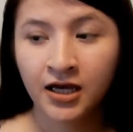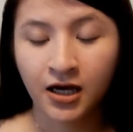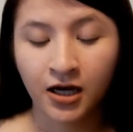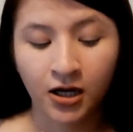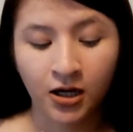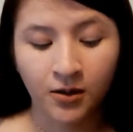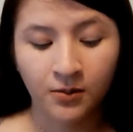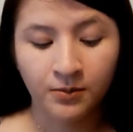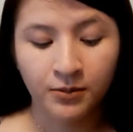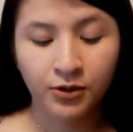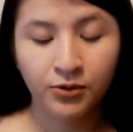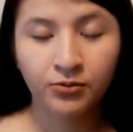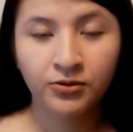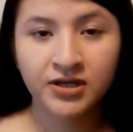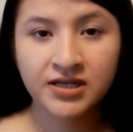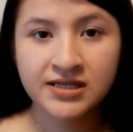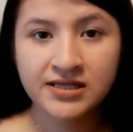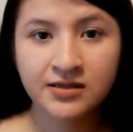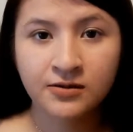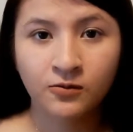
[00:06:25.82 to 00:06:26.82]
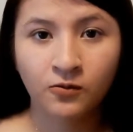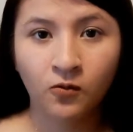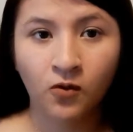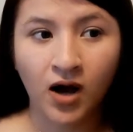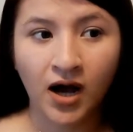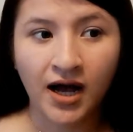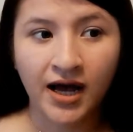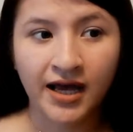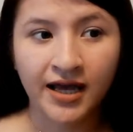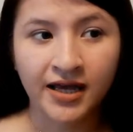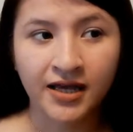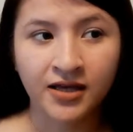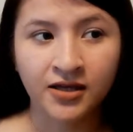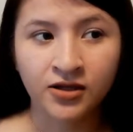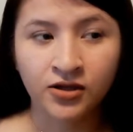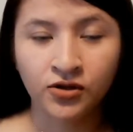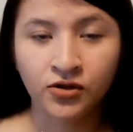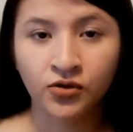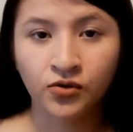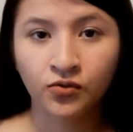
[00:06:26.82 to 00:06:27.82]
The reason why
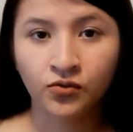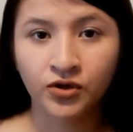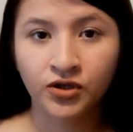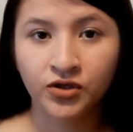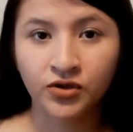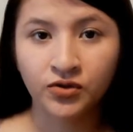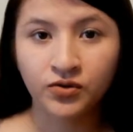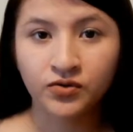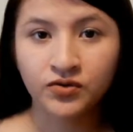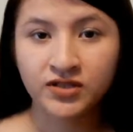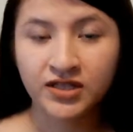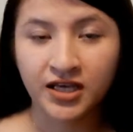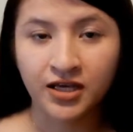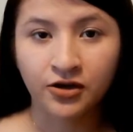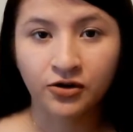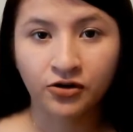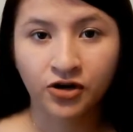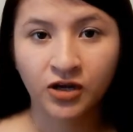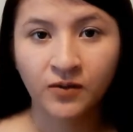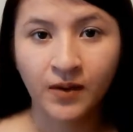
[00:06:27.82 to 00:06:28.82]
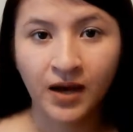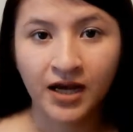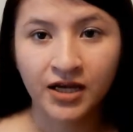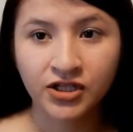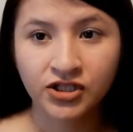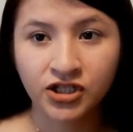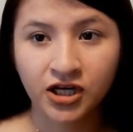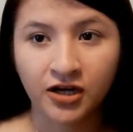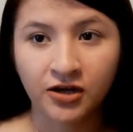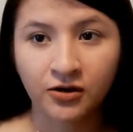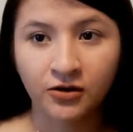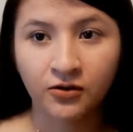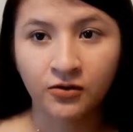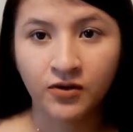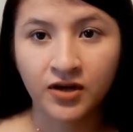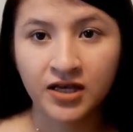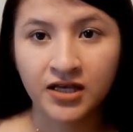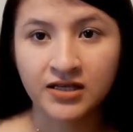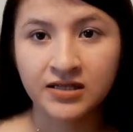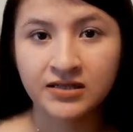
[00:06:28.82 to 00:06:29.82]
you would use a cream
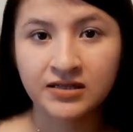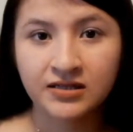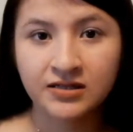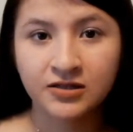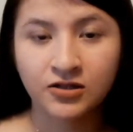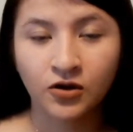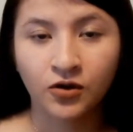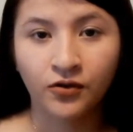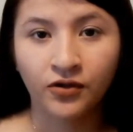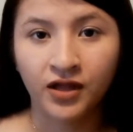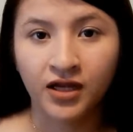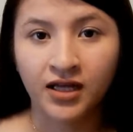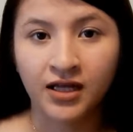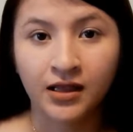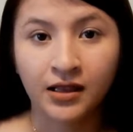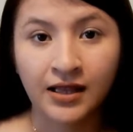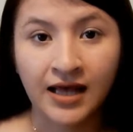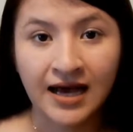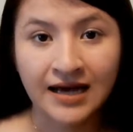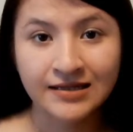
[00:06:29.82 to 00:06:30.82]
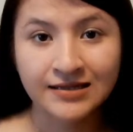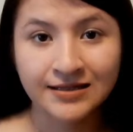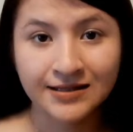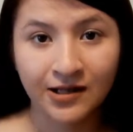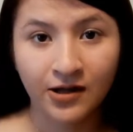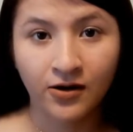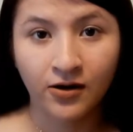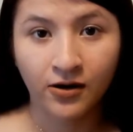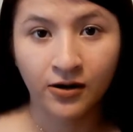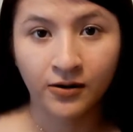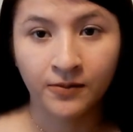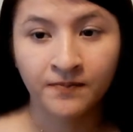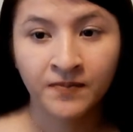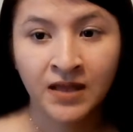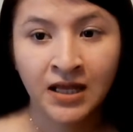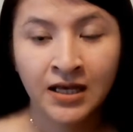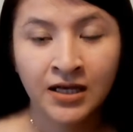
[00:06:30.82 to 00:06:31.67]
eyeshadow is so that it lasts long,